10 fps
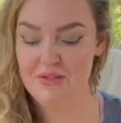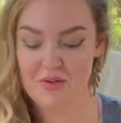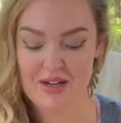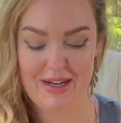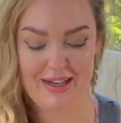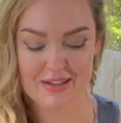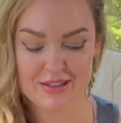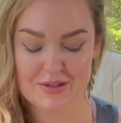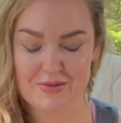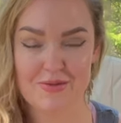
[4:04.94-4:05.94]
your reading. This
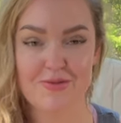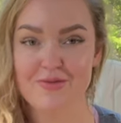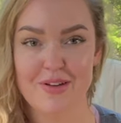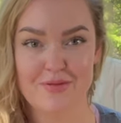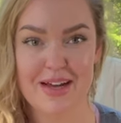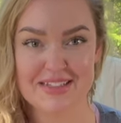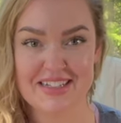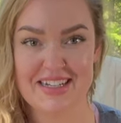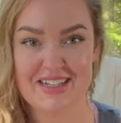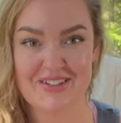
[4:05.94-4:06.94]
is a
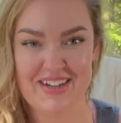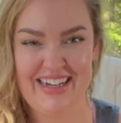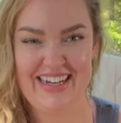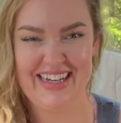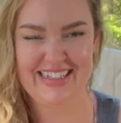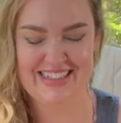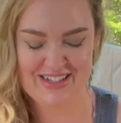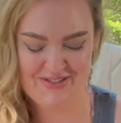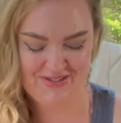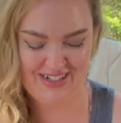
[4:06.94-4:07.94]
fascinating reading
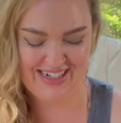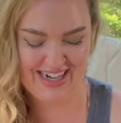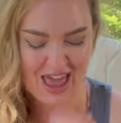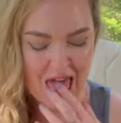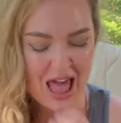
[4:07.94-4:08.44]
so far.